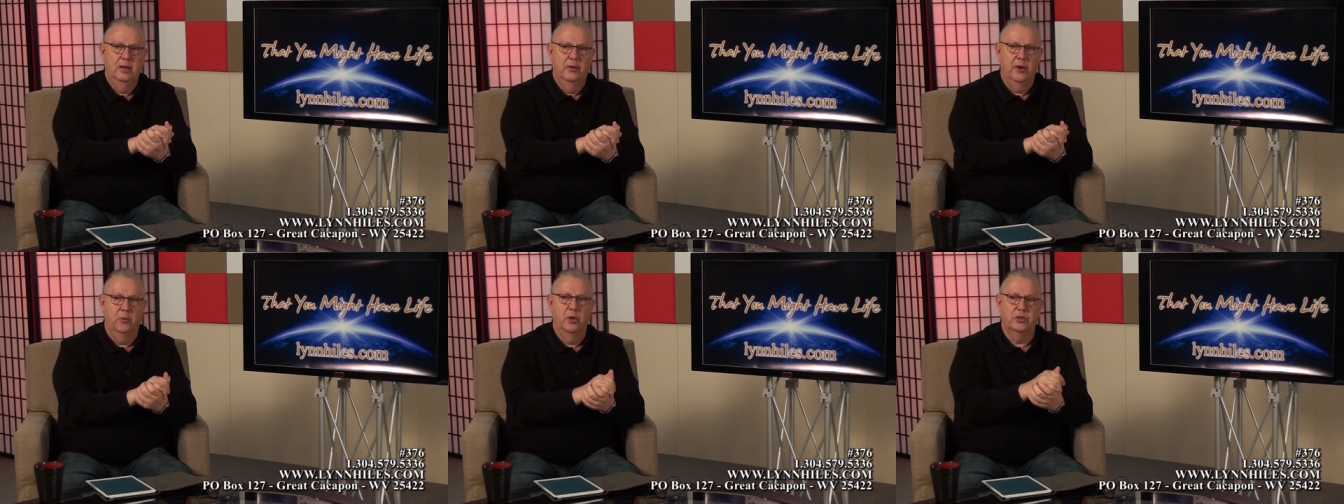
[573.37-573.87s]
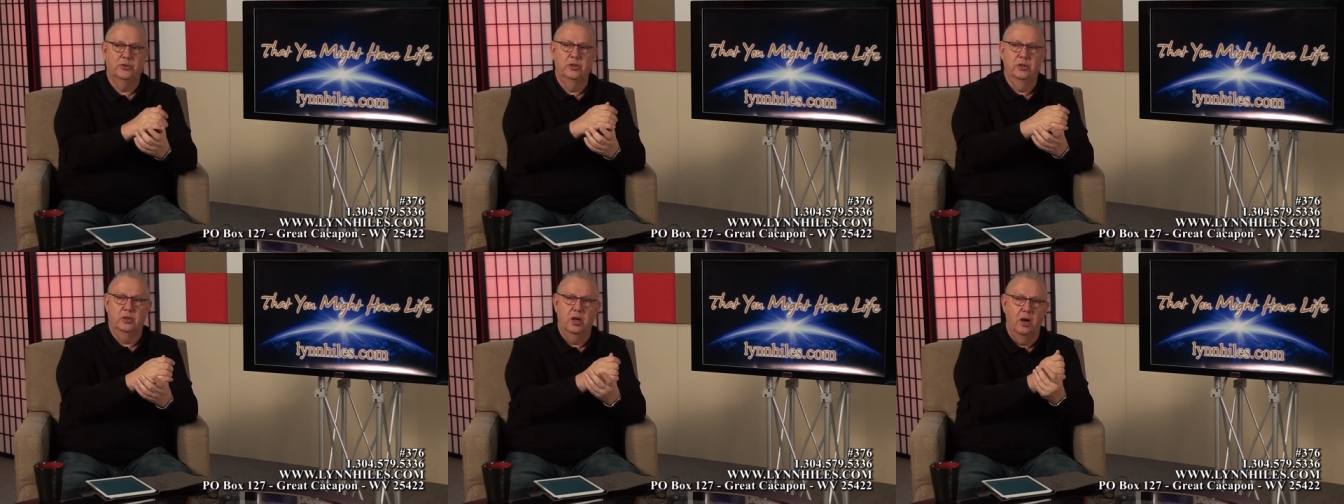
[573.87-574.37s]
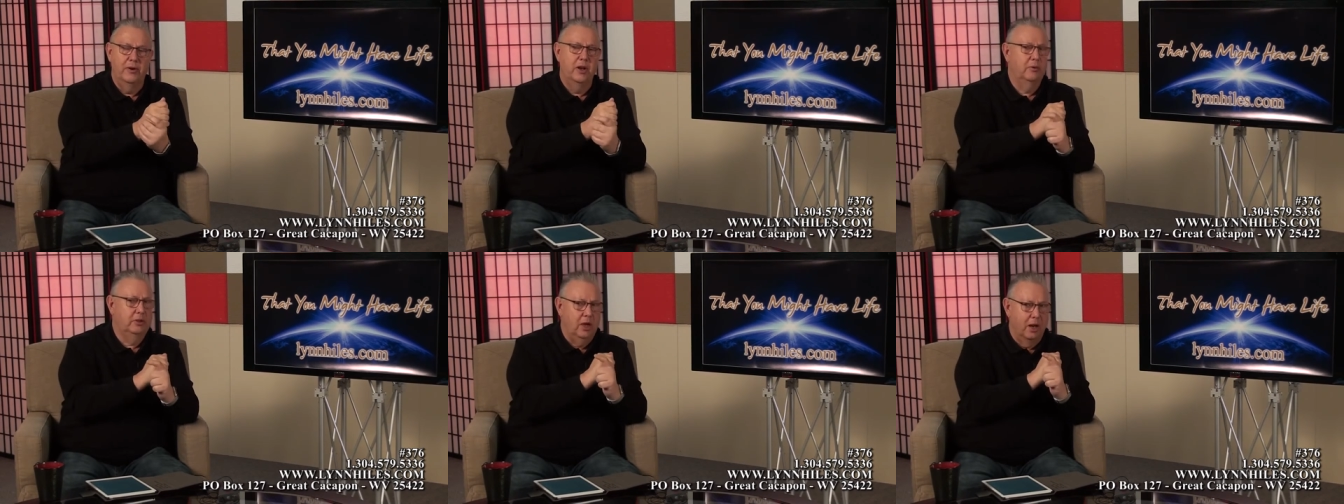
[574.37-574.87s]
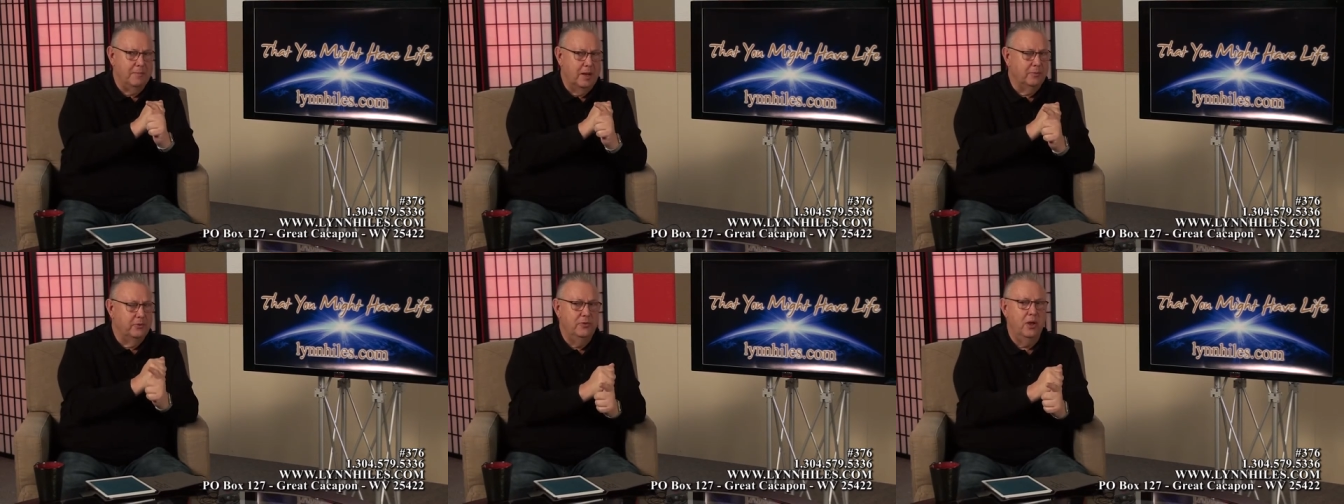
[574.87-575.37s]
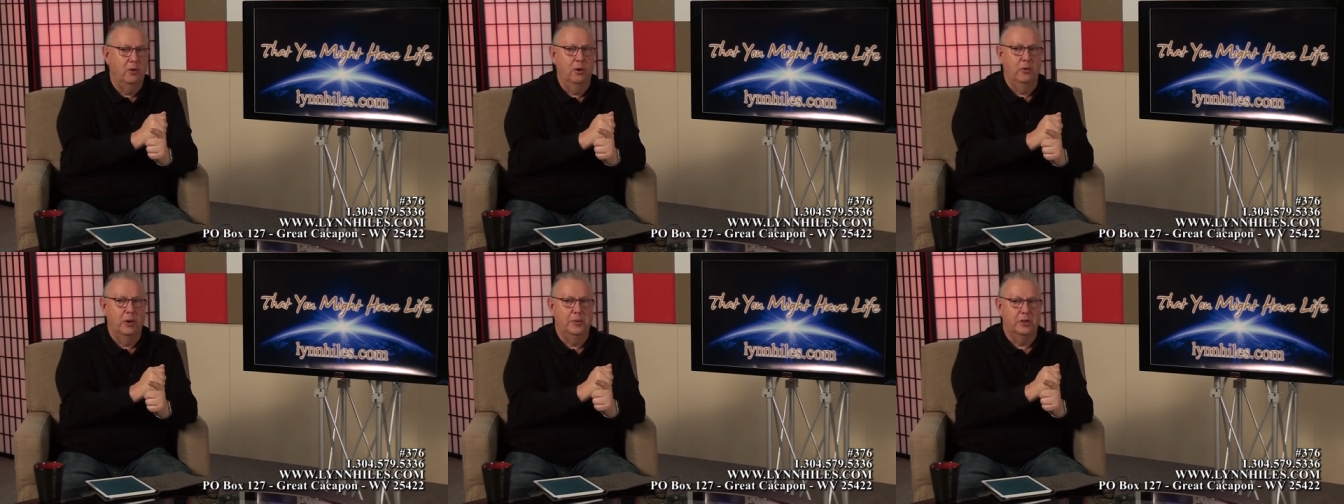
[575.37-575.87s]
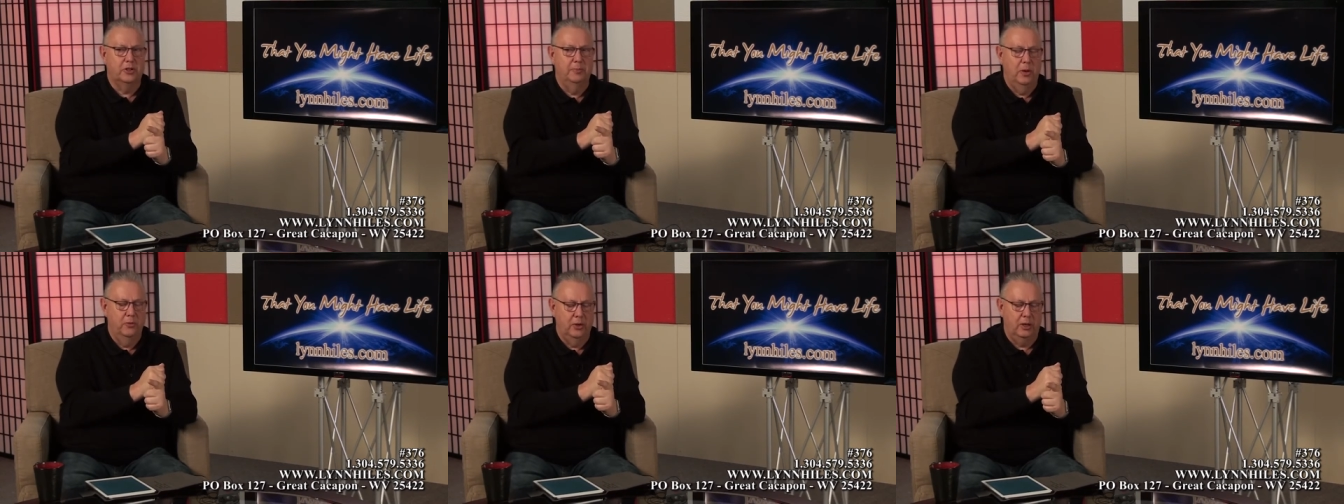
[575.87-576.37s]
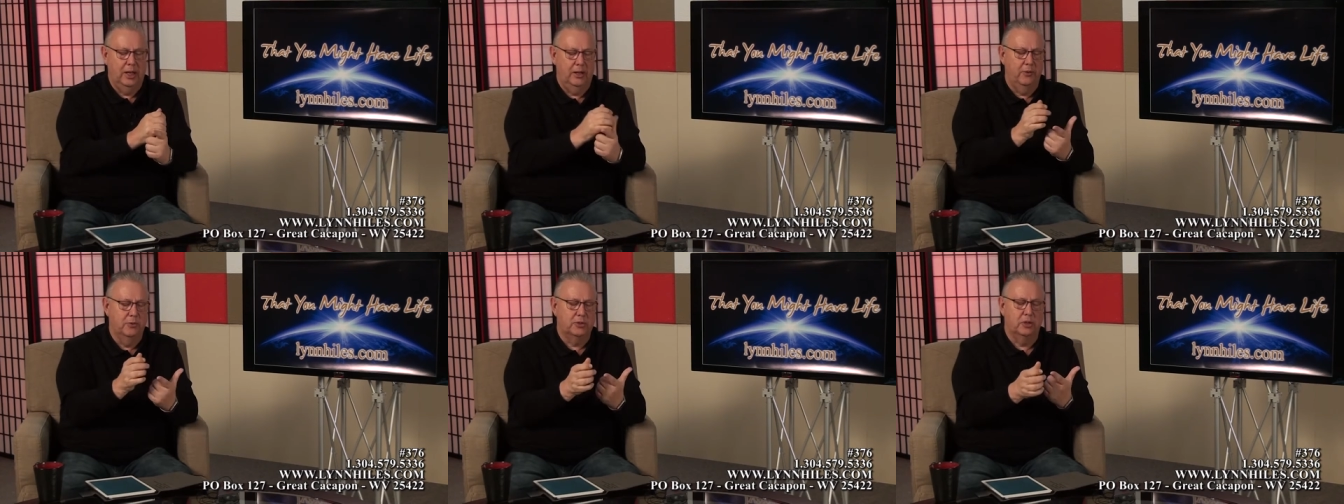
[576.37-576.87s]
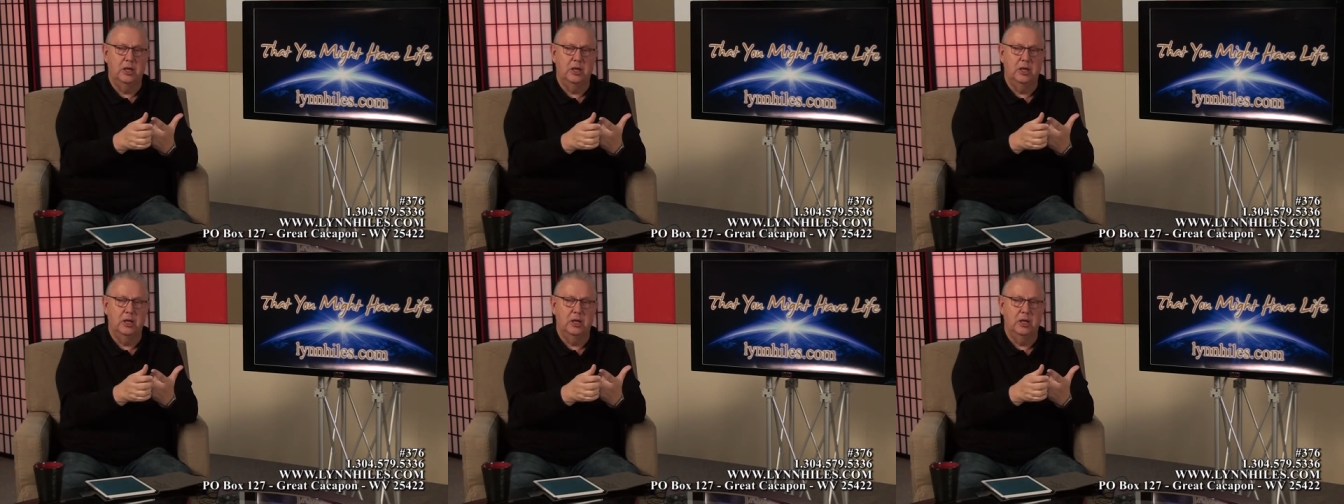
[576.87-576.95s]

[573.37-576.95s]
There was the covenant God made with Noah, where He puts the bow in the cloud. There was the